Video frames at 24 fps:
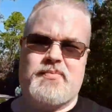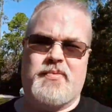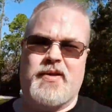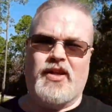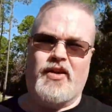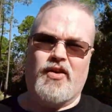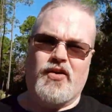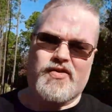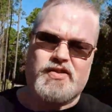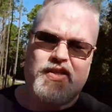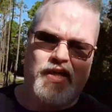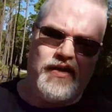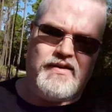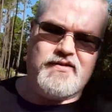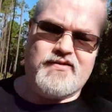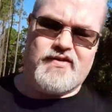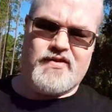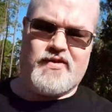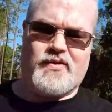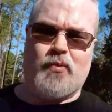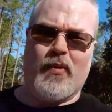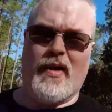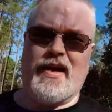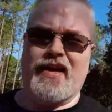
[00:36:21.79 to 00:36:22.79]
but he goes out of
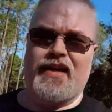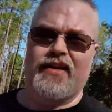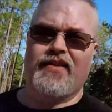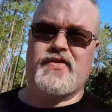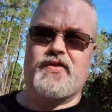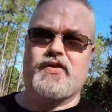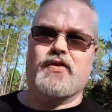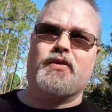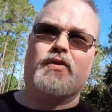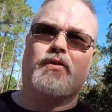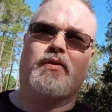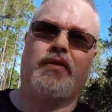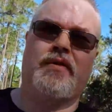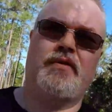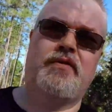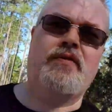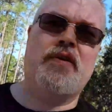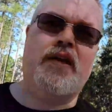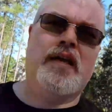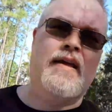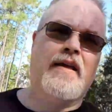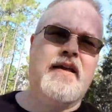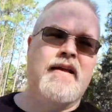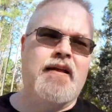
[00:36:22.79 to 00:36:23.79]
his way to
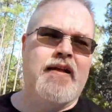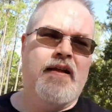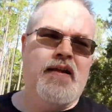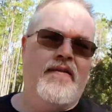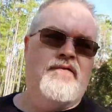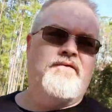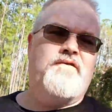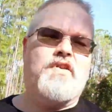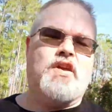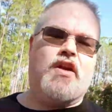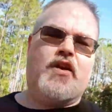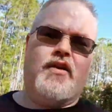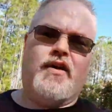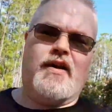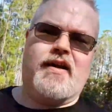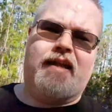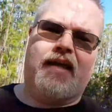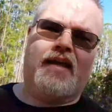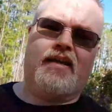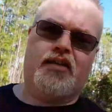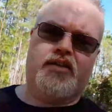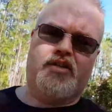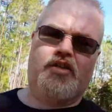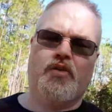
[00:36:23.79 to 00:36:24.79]
figure out
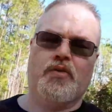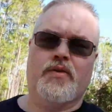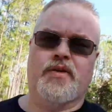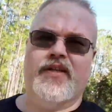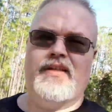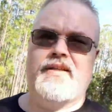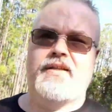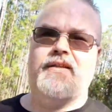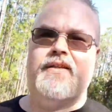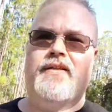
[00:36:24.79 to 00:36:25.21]
how to do it.